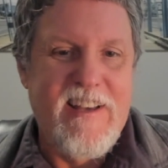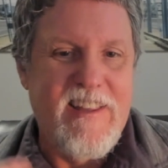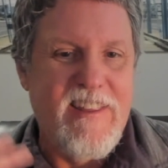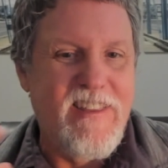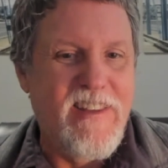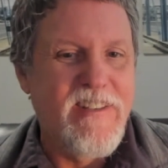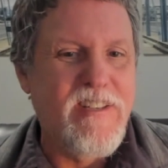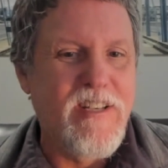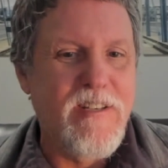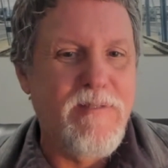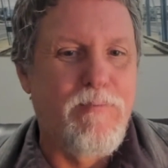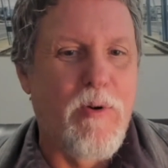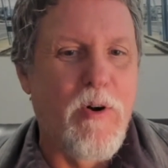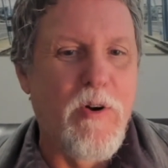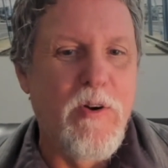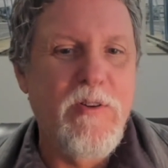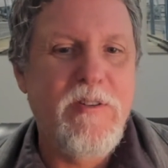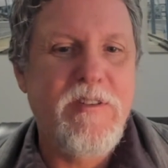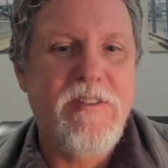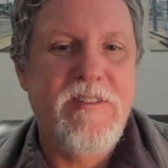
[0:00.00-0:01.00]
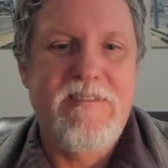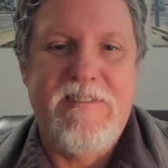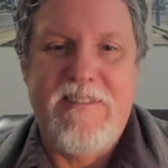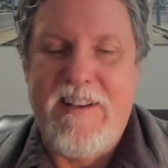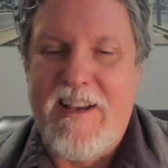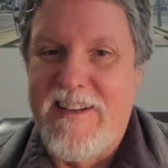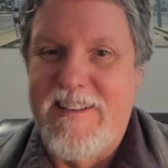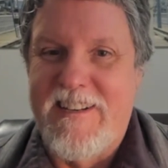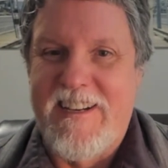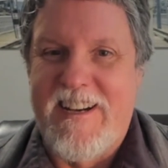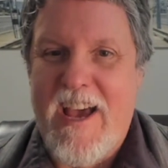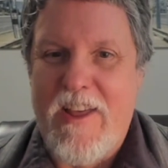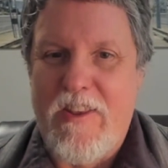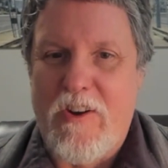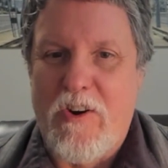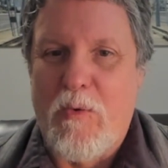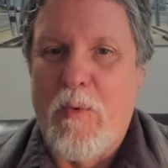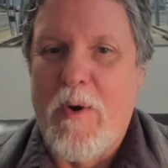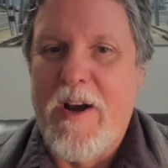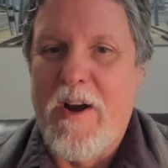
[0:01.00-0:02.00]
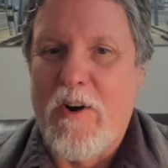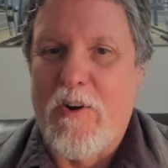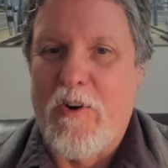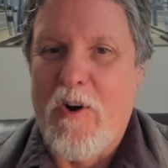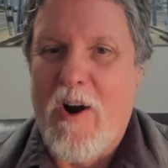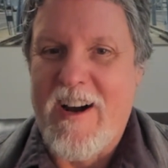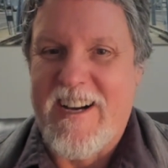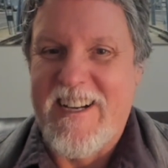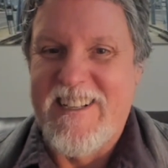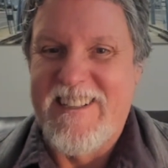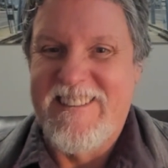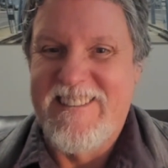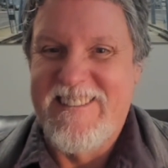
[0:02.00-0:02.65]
This is Bruce, and together we are Grokin.